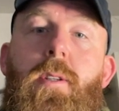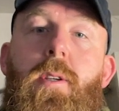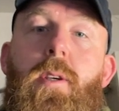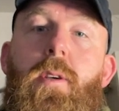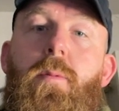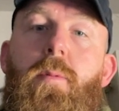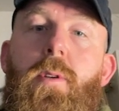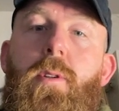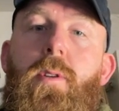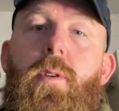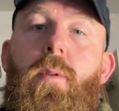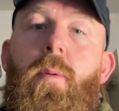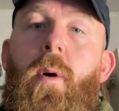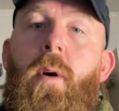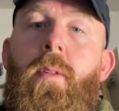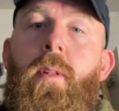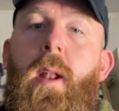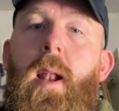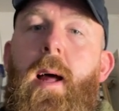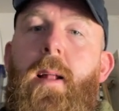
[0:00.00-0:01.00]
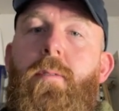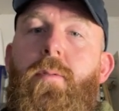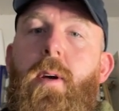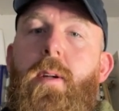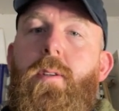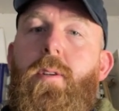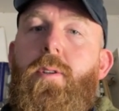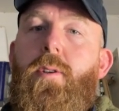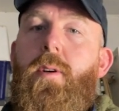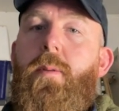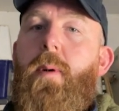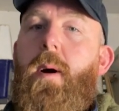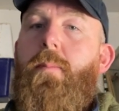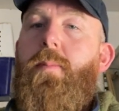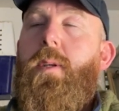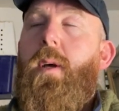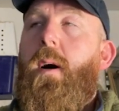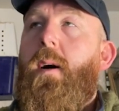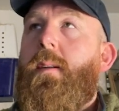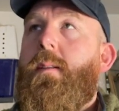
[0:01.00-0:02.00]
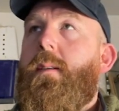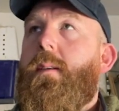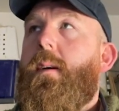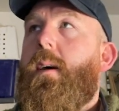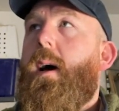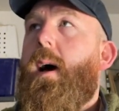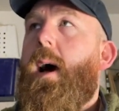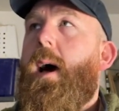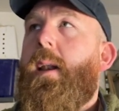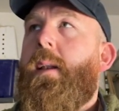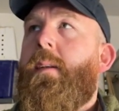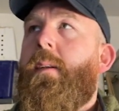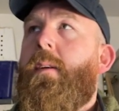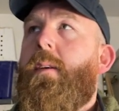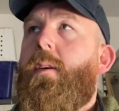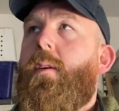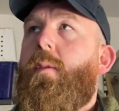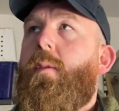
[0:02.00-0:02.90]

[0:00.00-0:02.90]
to you would do on the land registry website, and